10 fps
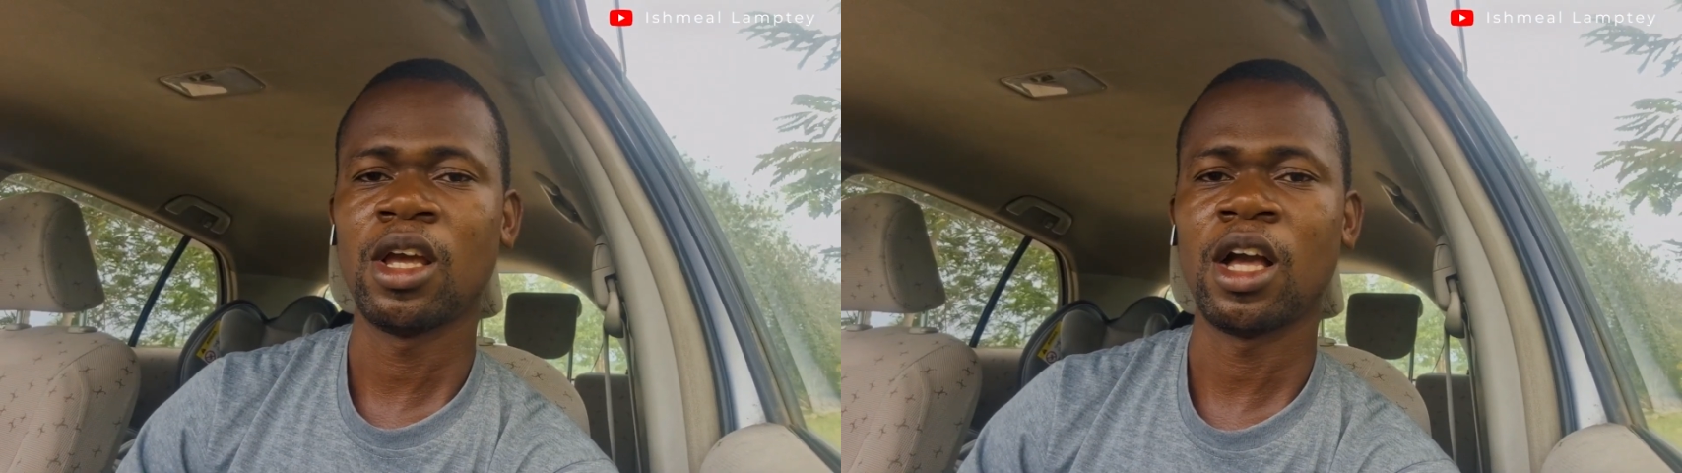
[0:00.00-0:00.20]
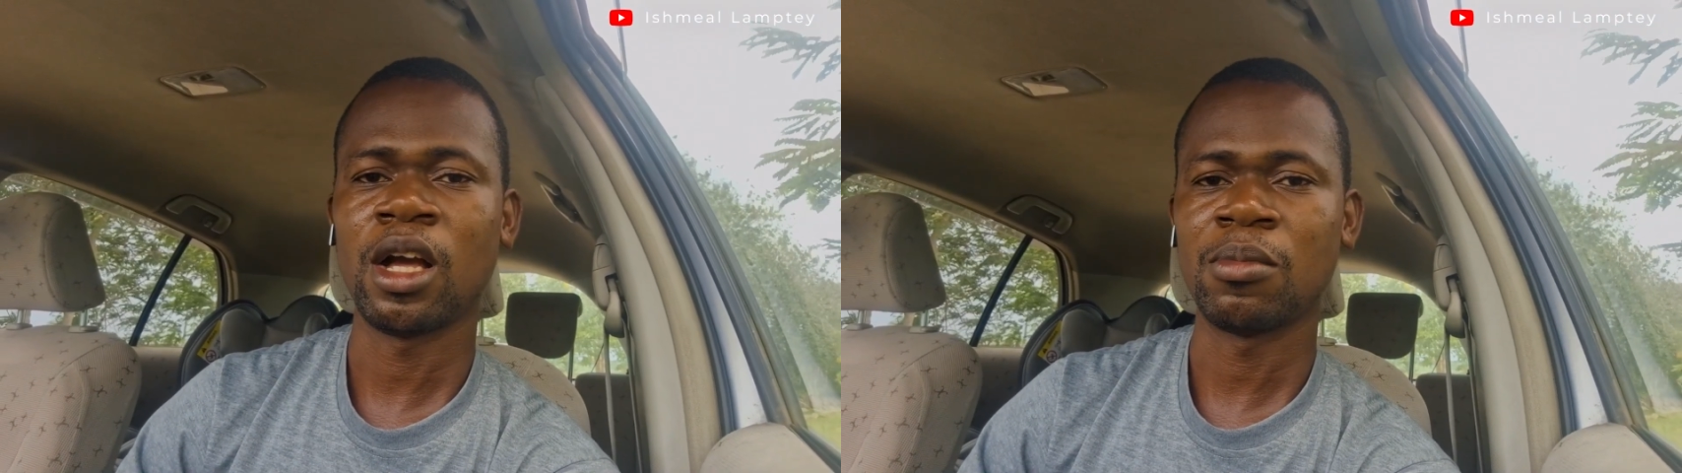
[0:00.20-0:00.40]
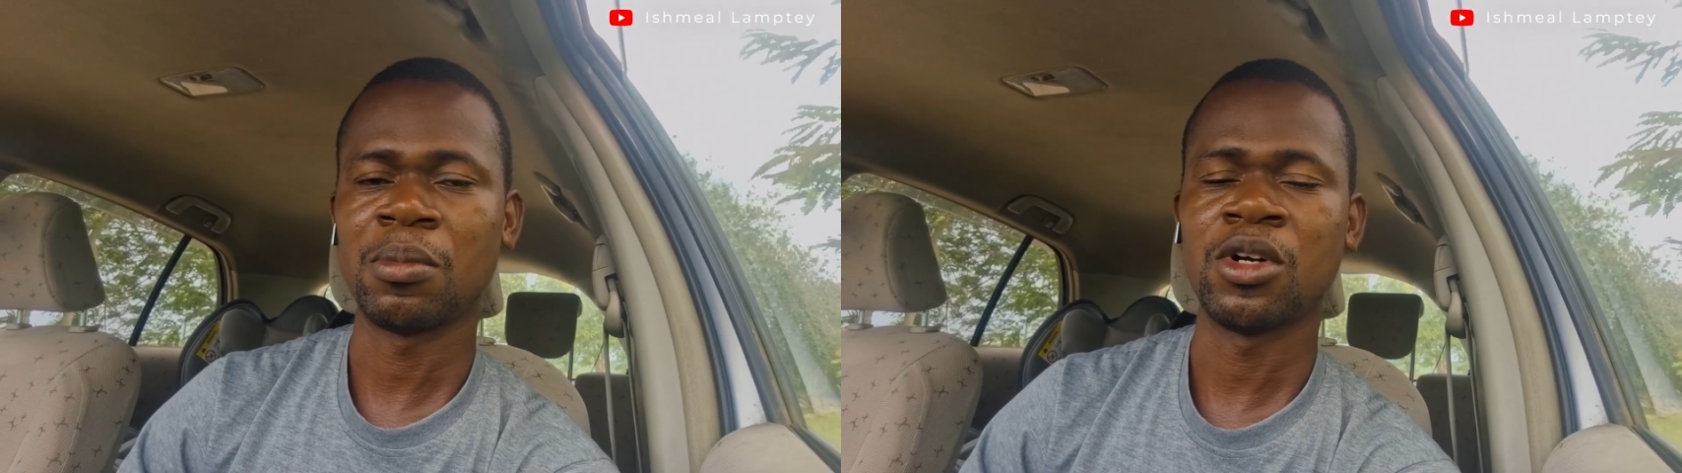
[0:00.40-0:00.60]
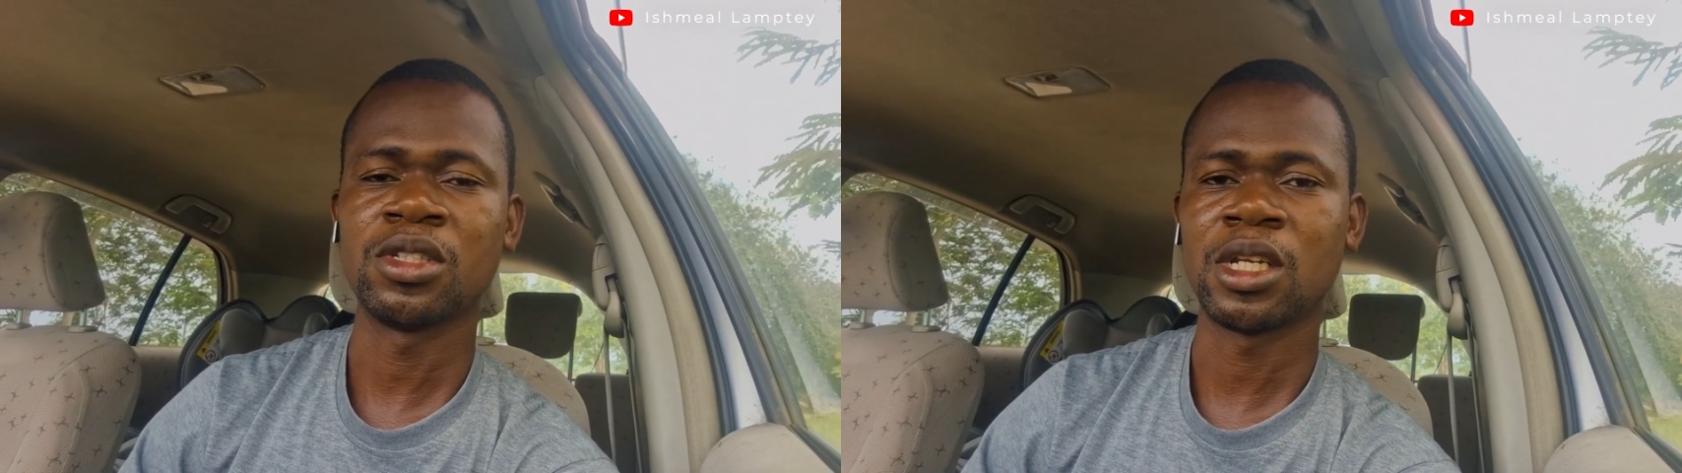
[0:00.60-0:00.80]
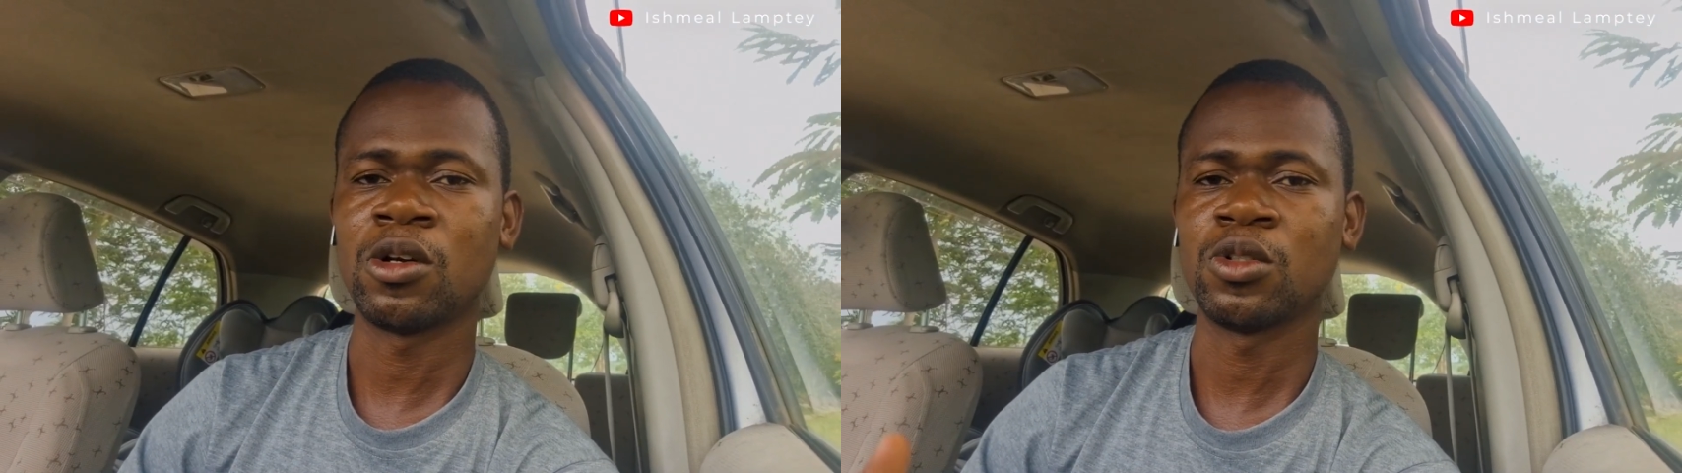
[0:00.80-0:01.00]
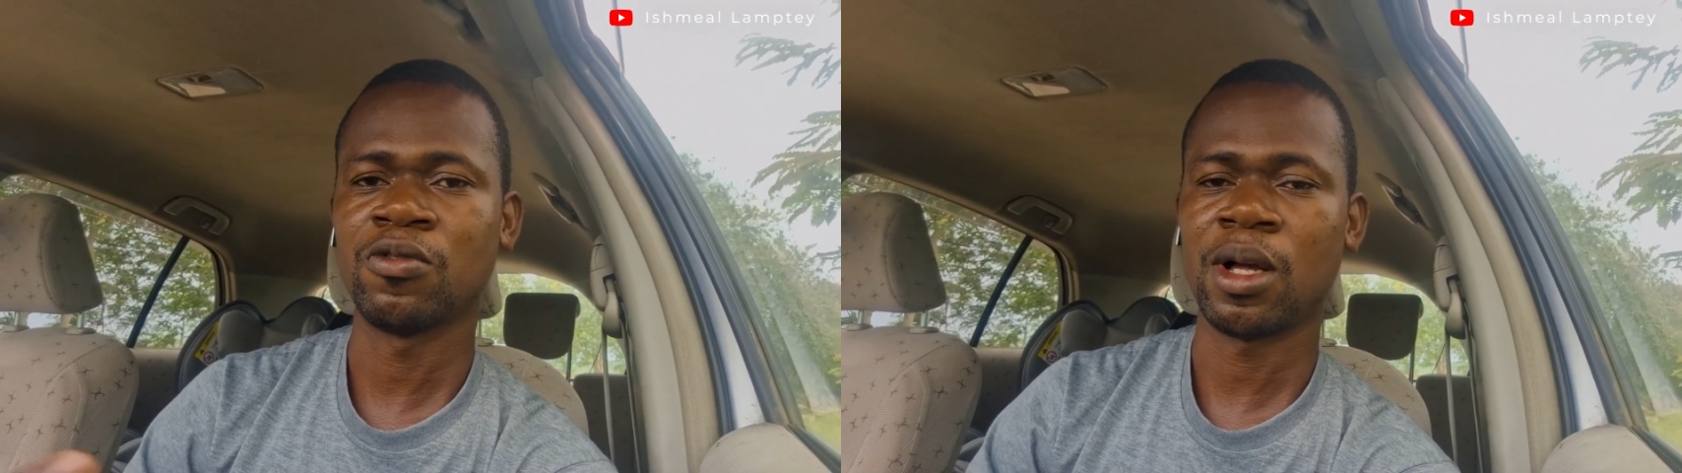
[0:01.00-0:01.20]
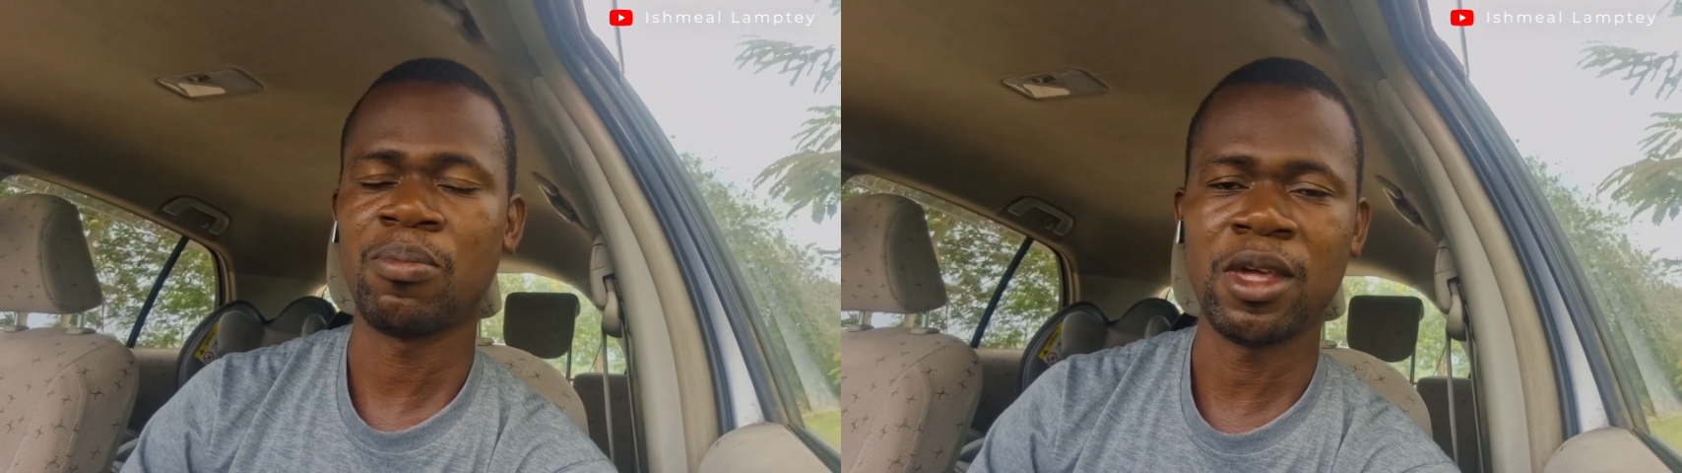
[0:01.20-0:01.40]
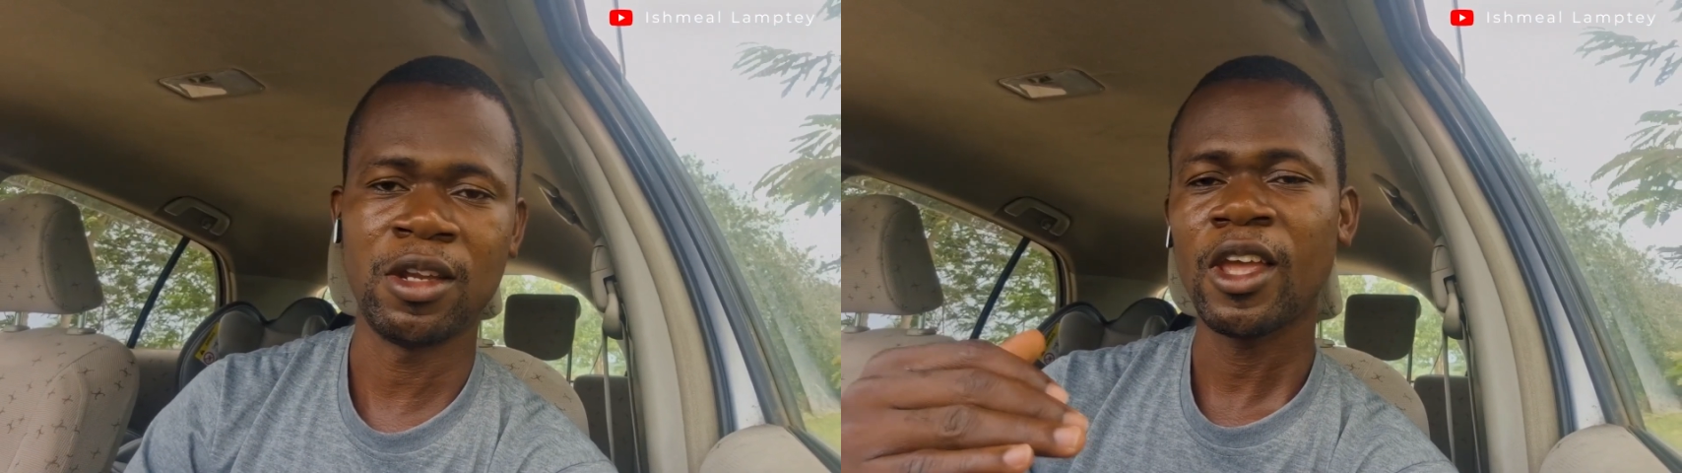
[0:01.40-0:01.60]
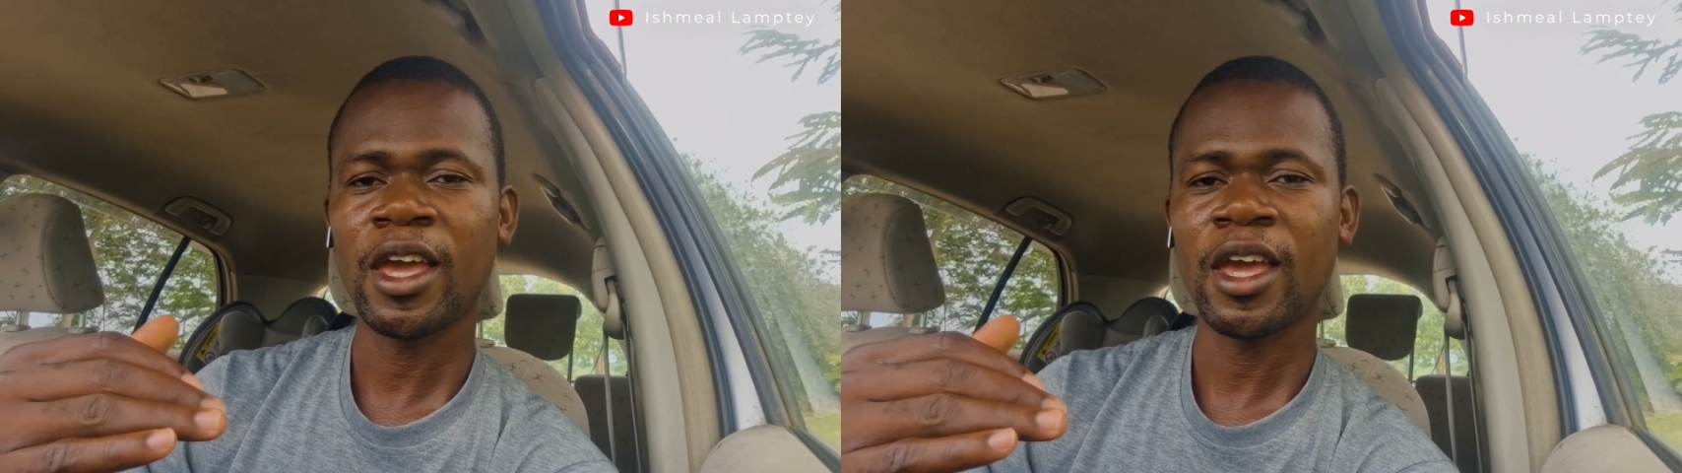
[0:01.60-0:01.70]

amount that was overpaid.